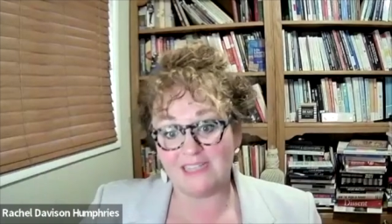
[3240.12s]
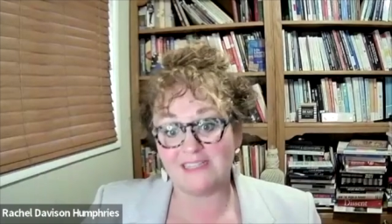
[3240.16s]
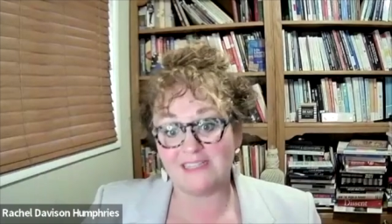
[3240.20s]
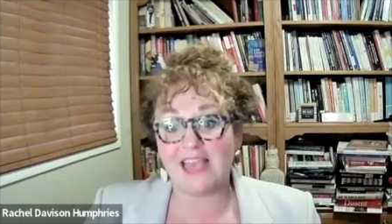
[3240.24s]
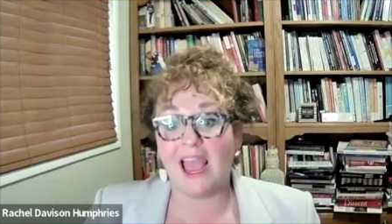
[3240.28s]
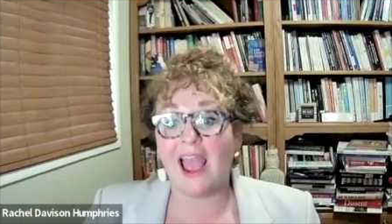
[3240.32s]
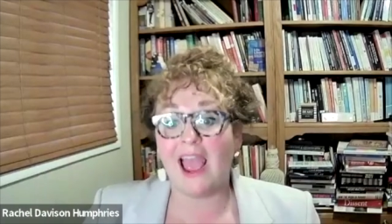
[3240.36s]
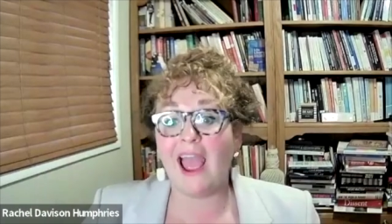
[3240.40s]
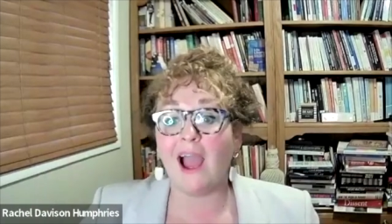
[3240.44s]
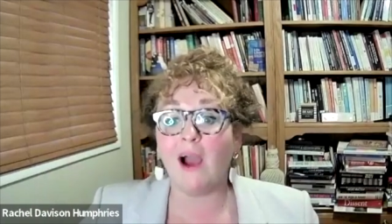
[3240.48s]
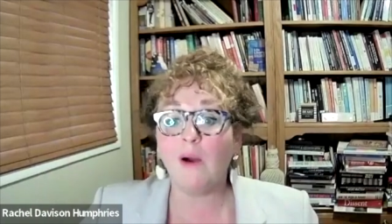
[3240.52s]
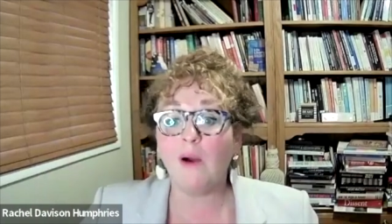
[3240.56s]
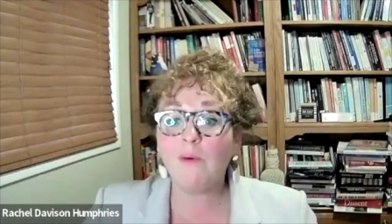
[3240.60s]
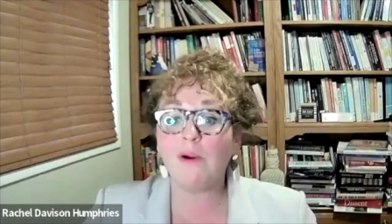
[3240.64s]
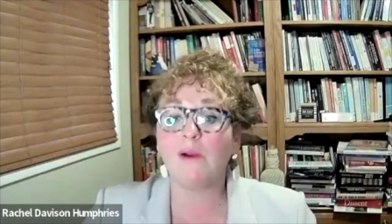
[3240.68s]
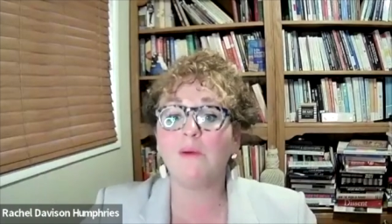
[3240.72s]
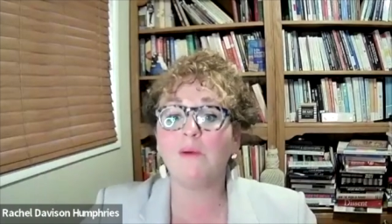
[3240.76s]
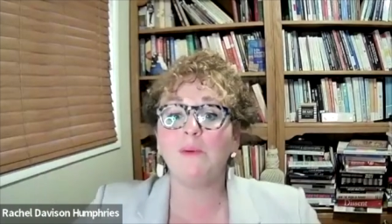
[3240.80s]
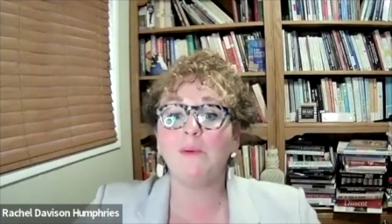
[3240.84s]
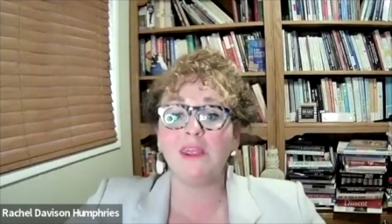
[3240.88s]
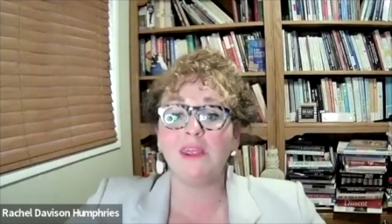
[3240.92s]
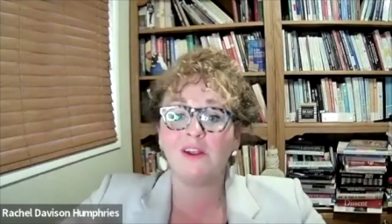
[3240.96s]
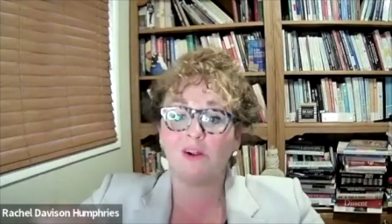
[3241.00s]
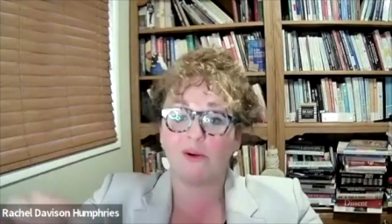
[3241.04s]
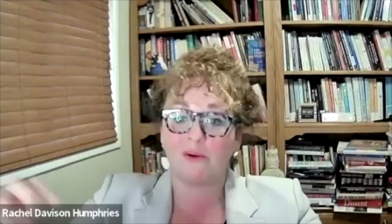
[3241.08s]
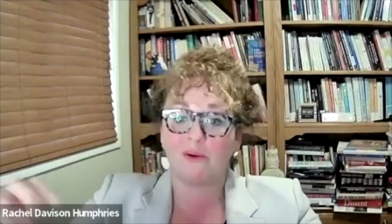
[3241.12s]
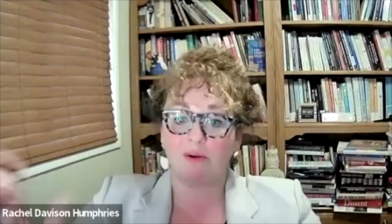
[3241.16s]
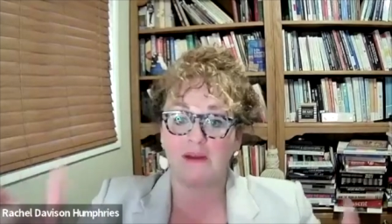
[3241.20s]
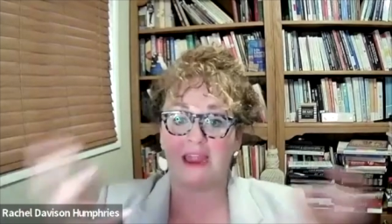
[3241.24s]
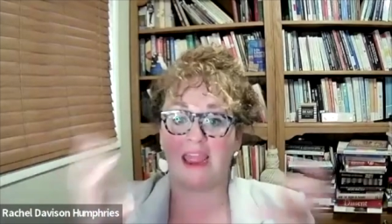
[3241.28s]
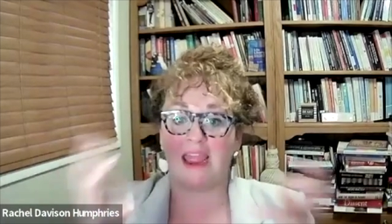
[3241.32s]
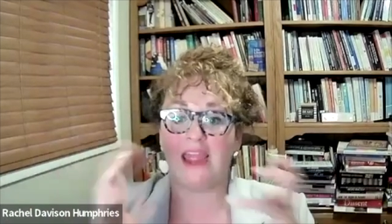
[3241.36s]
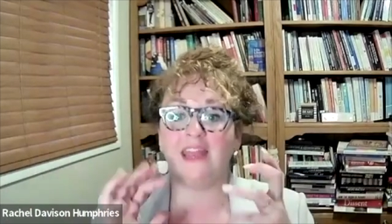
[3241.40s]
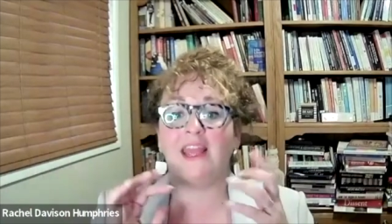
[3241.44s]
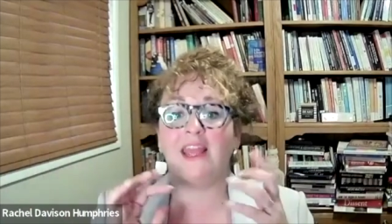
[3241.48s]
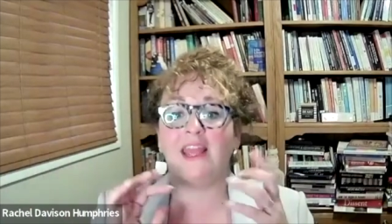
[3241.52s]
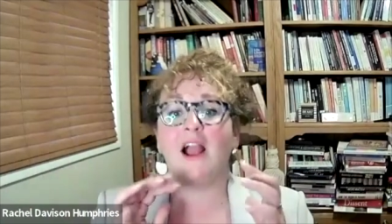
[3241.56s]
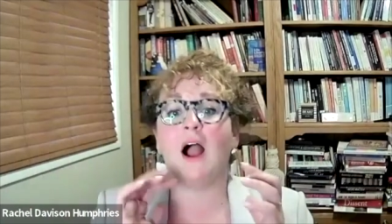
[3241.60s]
how are we
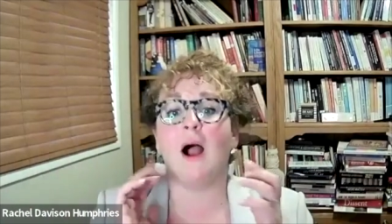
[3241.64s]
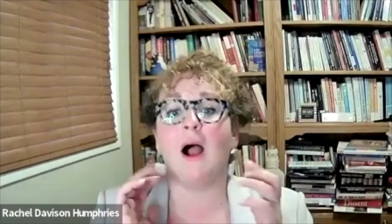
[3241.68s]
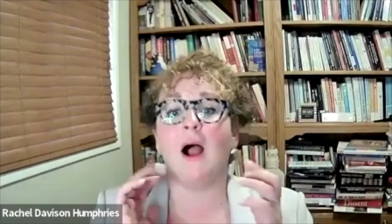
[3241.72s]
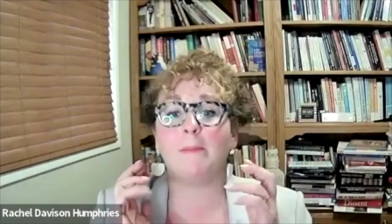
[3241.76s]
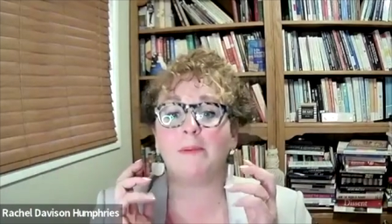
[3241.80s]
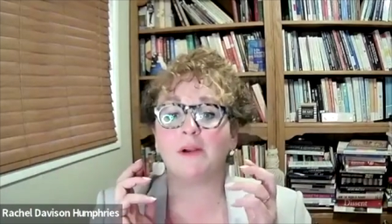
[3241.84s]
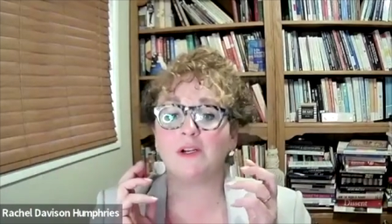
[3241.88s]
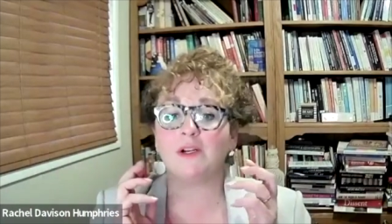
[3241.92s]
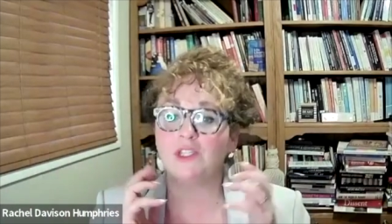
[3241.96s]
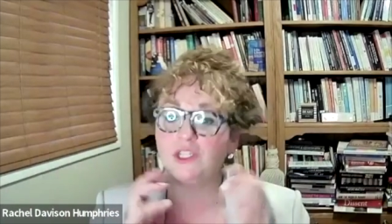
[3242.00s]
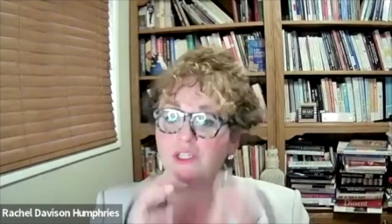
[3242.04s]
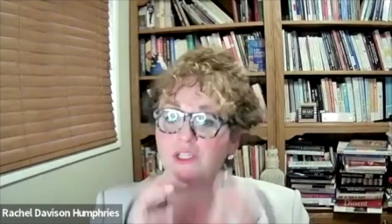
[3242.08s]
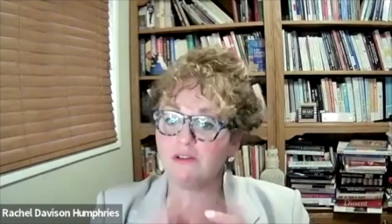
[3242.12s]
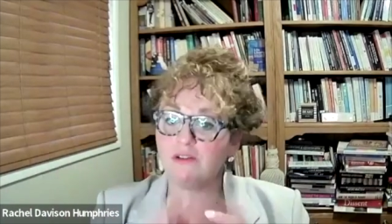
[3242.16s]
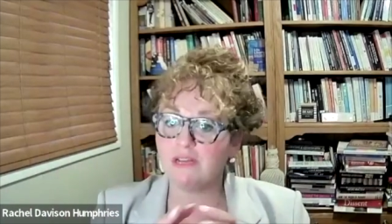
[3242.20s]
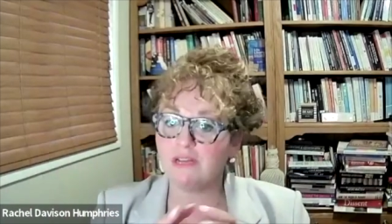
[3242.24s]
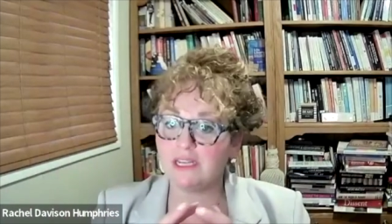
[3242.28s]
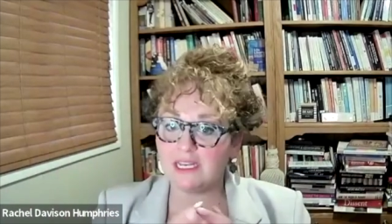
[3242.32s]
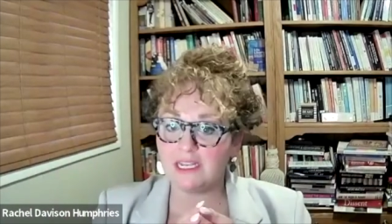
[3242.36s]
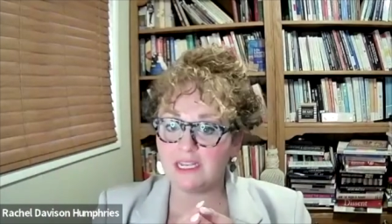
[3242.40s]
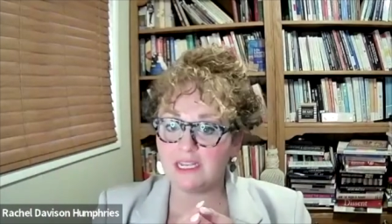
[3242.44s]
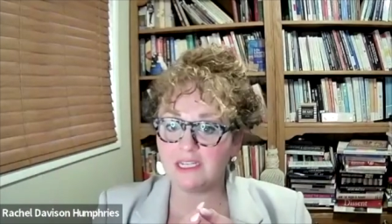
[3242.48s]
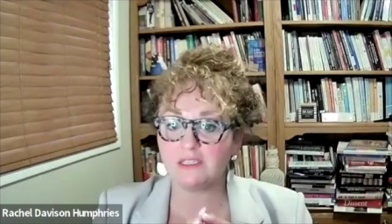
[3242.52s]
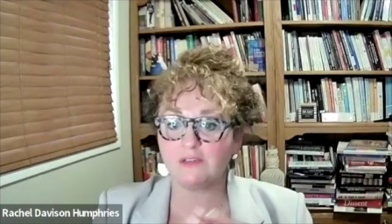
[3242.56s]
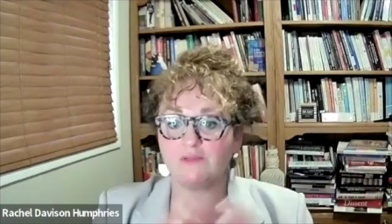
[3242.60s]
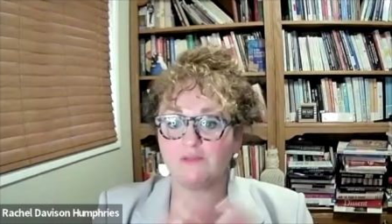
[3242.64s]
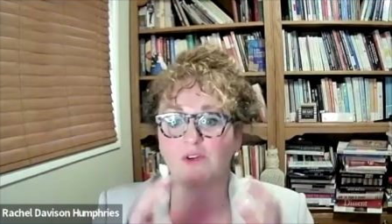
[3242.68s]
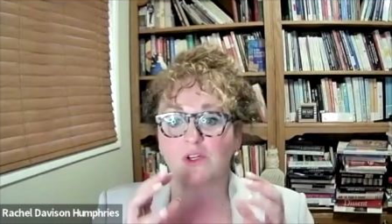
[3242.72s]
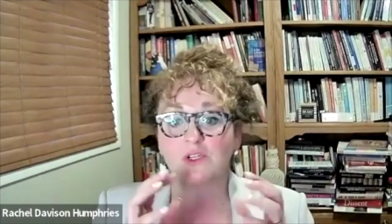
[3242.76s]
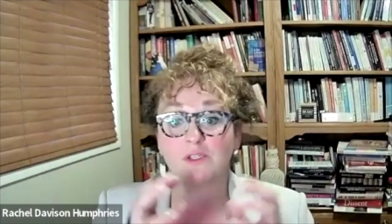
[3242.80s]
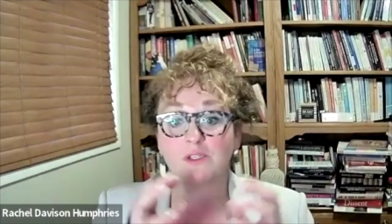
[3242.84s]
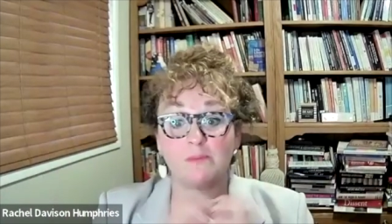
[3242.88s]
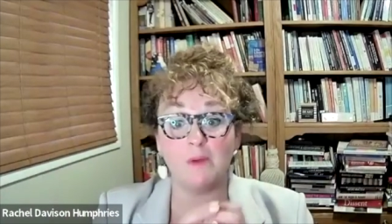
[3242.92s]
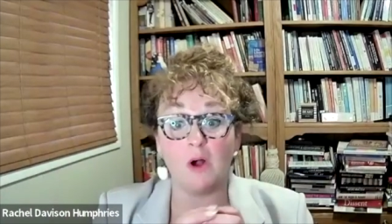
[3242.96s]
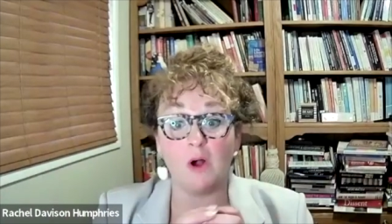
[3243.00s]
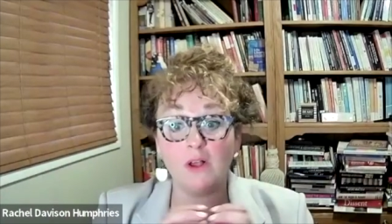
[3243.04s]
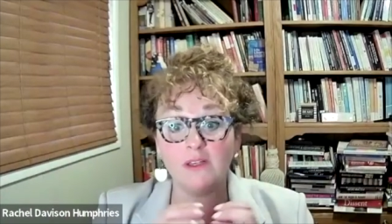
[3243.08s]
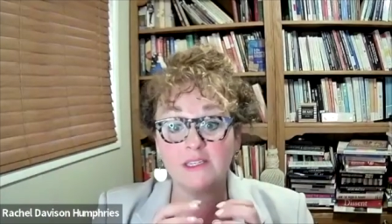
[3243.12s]
creating opportunities for
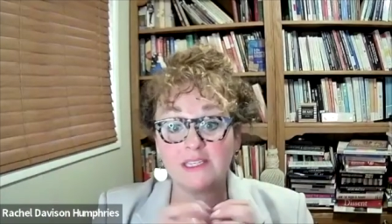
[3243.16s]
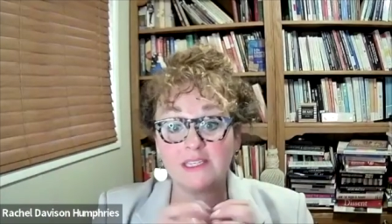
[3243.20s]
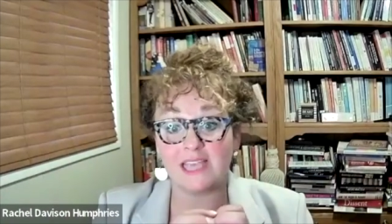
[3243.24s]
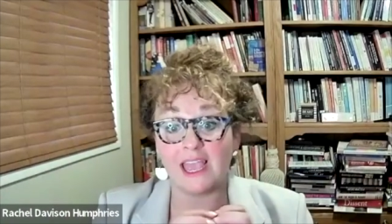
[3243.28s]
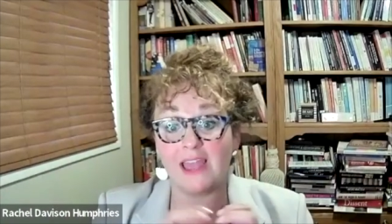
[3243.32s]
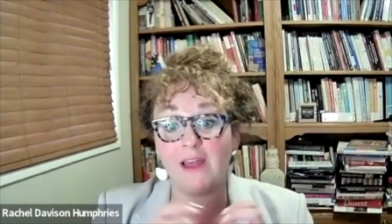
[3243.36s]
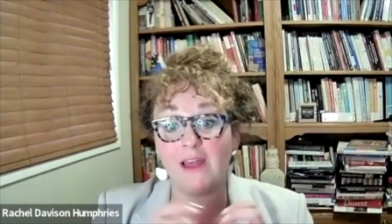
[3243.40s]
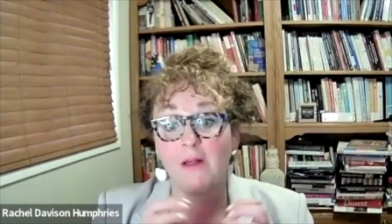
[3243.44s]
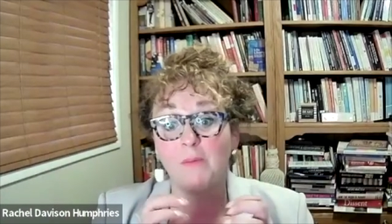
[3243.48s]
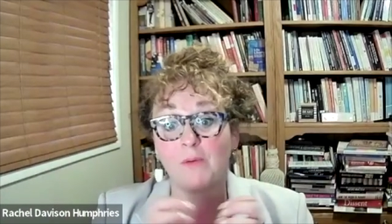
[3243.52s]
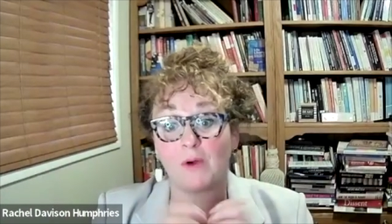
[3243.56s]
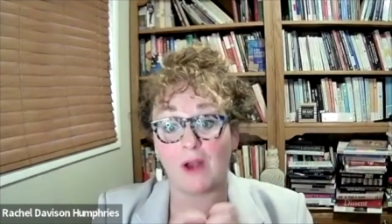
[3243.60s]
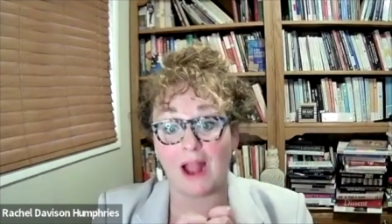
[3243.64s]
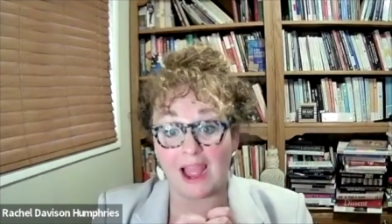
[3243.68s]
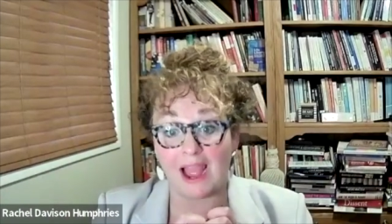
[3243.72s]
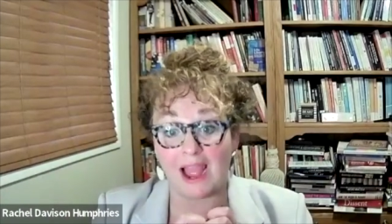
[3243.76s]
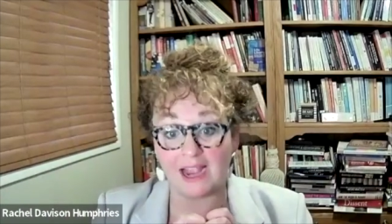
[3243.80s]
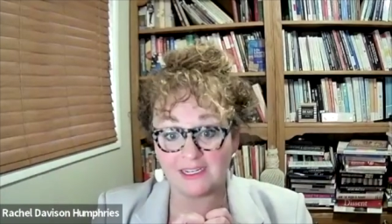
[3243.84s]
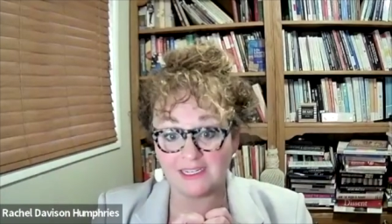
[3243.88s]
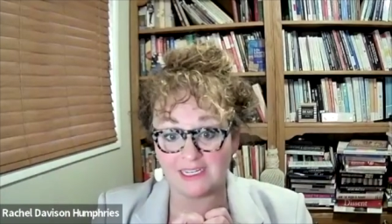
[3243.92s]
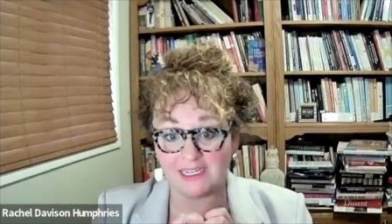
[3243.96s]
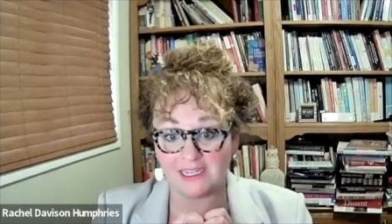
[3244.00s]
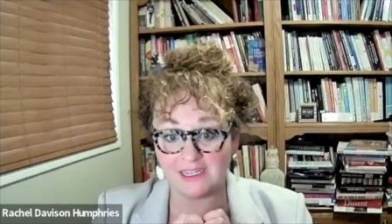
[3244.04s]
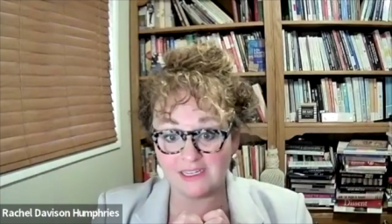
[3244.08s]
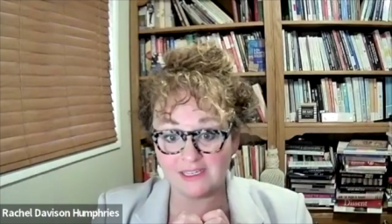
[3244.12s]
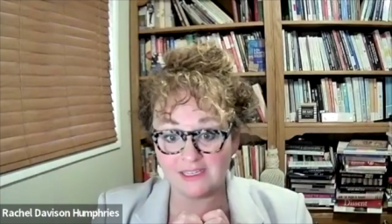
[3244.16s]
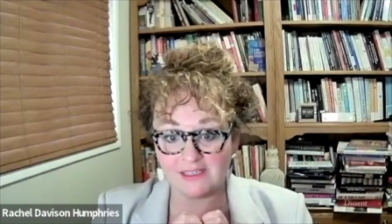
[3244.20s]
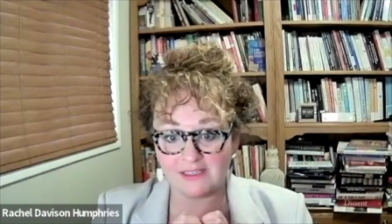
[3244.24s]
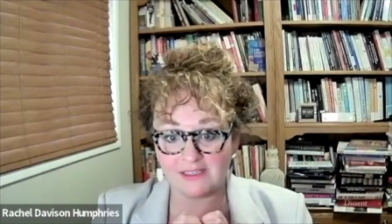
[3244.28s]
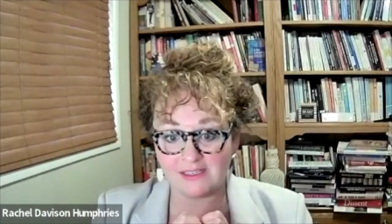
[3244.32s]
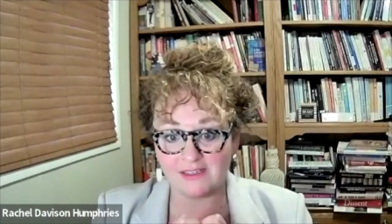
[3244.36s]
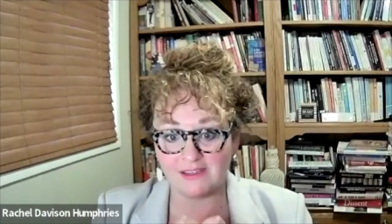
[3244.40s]
small scale practice,